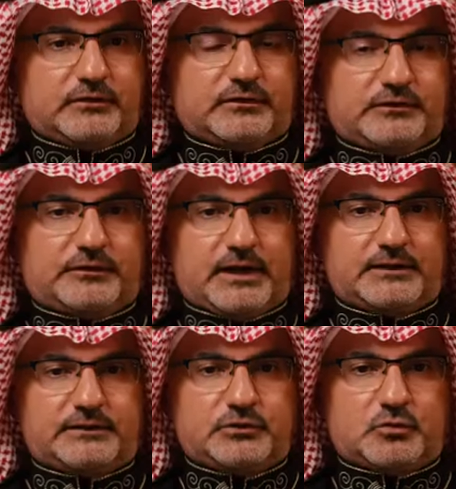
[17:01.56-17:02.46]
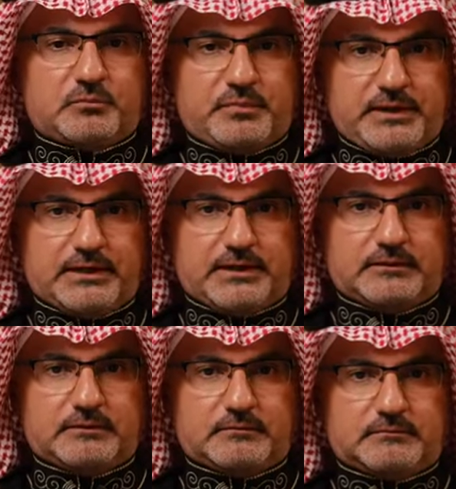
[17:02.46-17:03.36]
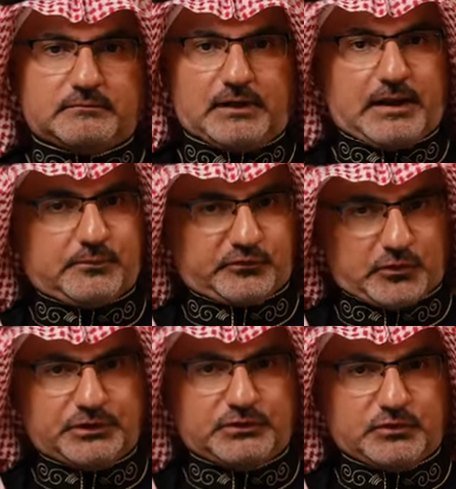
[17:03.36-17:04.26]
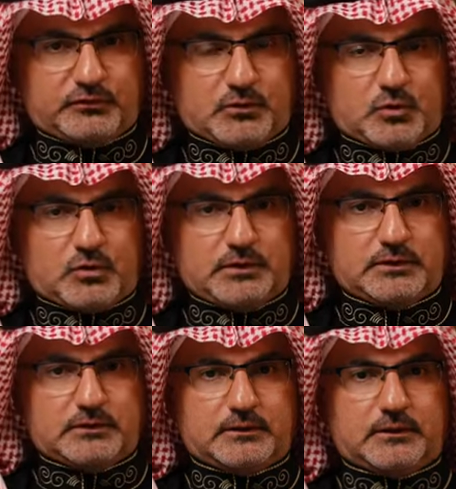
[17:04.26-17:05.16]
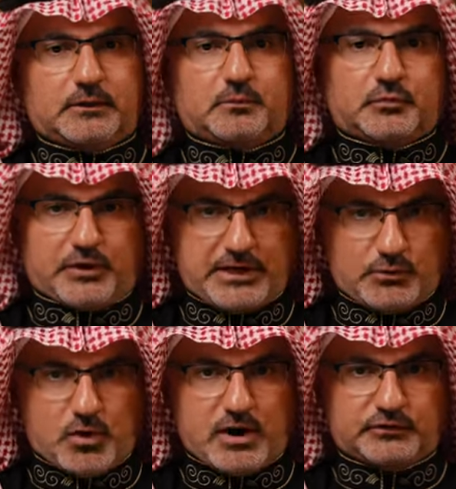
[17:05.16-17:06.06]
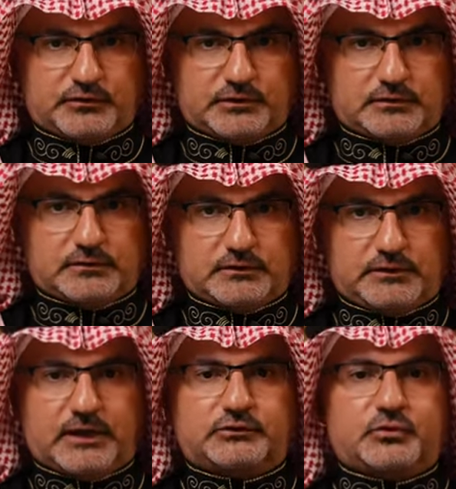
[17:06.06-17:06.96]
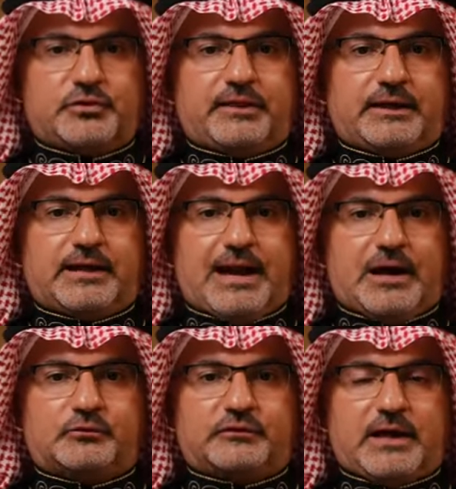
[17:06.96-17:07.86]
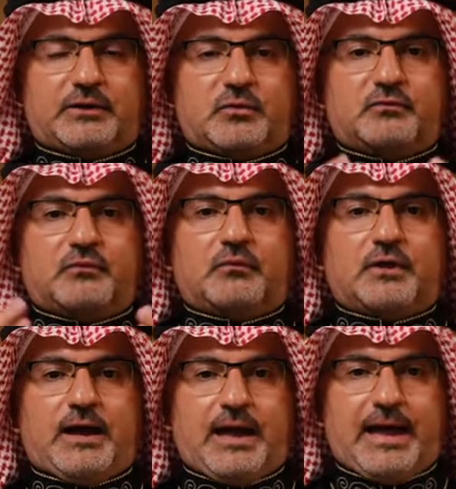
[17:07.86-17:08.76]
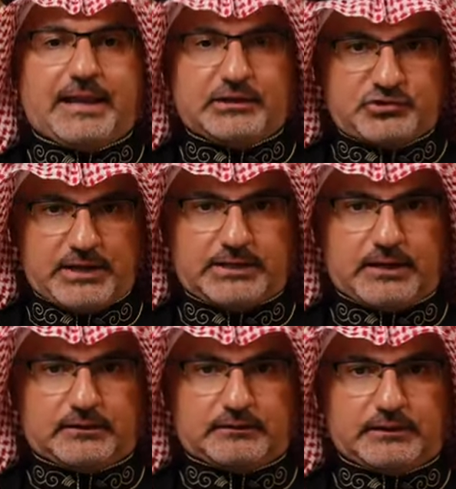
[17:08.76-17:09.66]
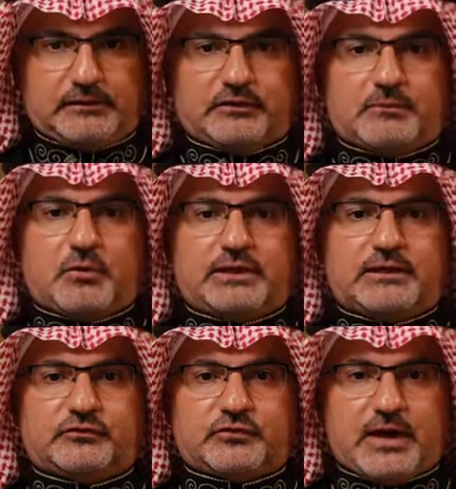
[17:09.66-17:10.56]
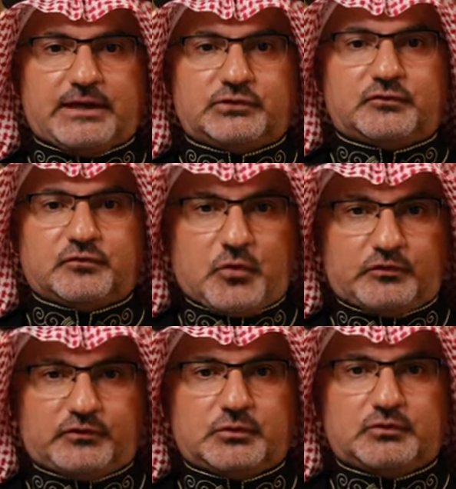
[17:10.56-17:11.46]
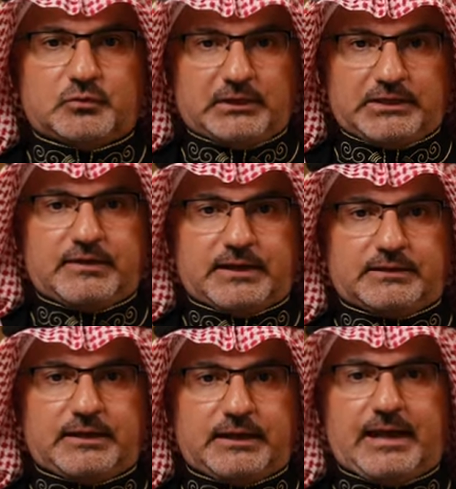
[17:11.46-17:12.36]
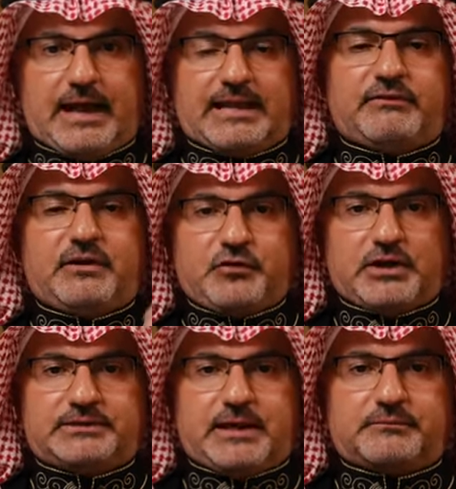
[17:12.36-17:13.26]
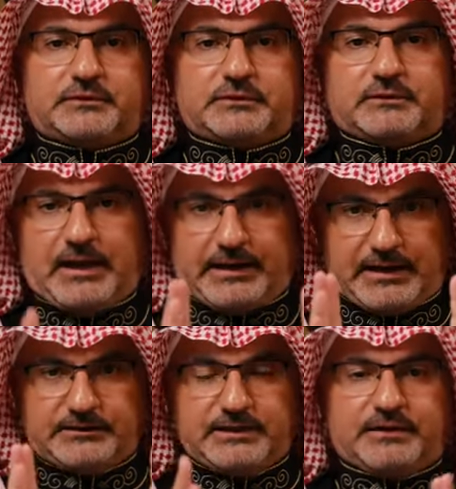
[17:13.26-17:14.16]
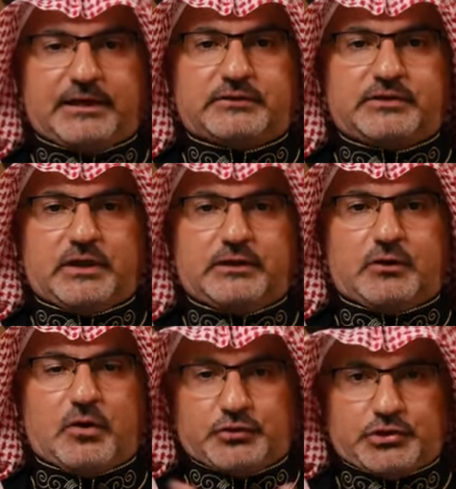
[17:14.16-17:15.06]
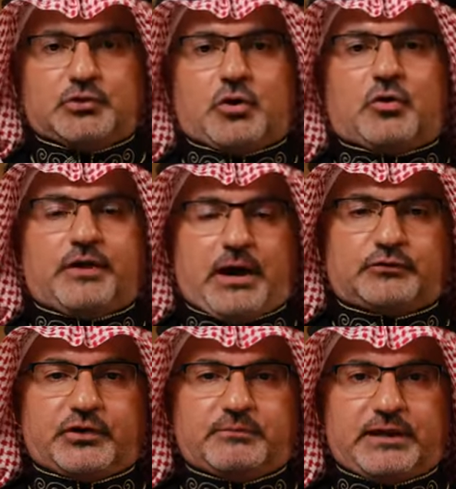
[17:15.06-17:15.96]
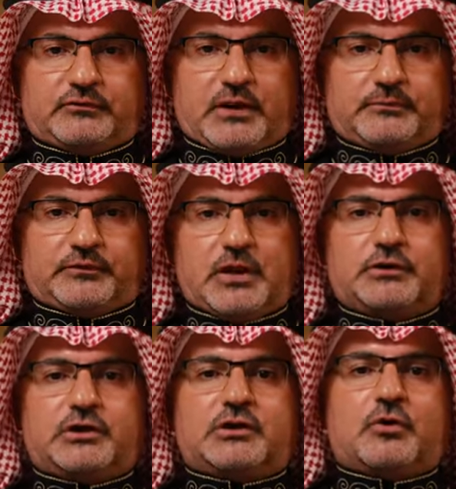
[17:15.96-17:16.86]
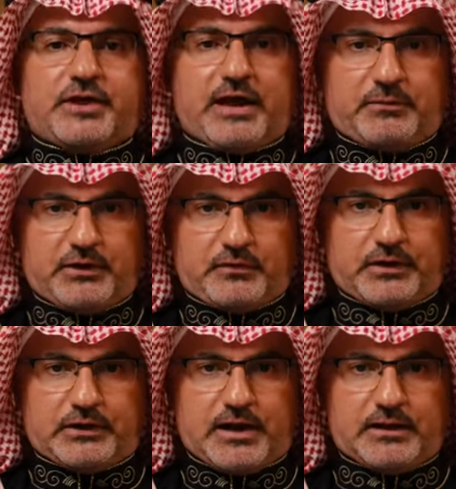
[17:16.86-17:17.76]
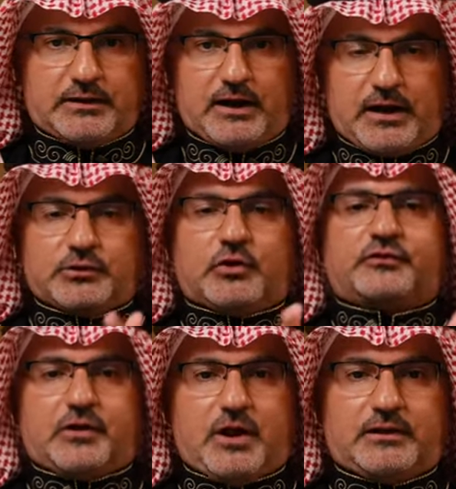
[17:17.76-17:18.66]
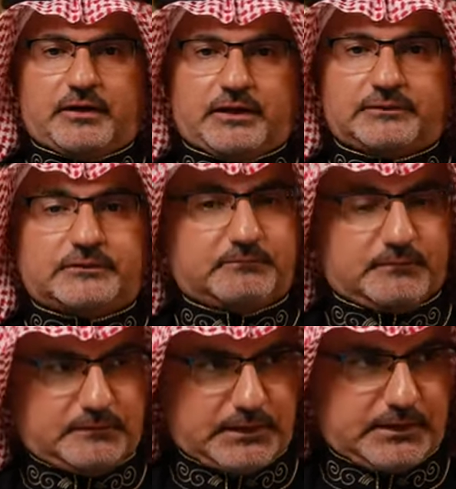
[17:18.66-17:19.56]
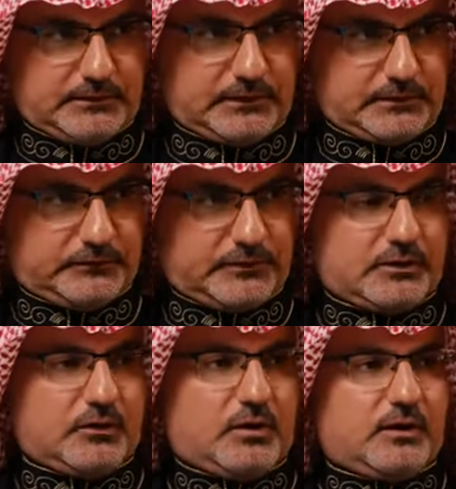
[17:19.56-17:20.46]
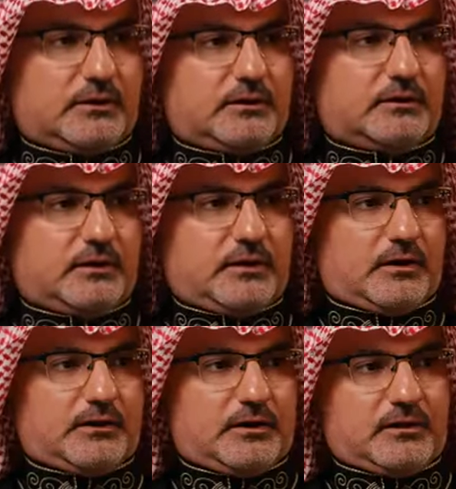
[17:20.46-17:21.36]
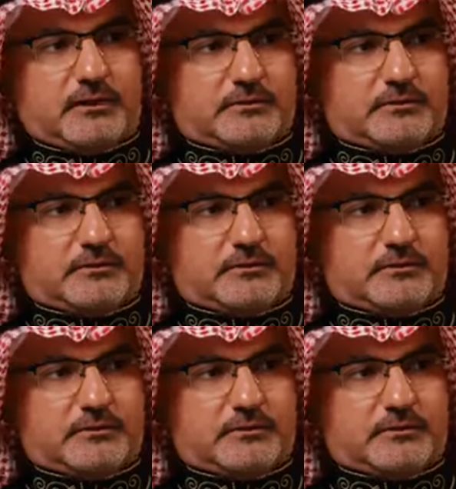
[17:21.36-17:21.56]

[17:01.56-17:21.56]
tells us that you're being, I'm sorry to use the word, brainwashed not to think outside of an agenda that somebody is trying to force you to believe in. And even if you attempt, I guarantee they're going to tell you, oh, do you know how to read manuscripts? Do you know the Arabic of the Quran? Are you a scholar in it? And the list can go on and on and on.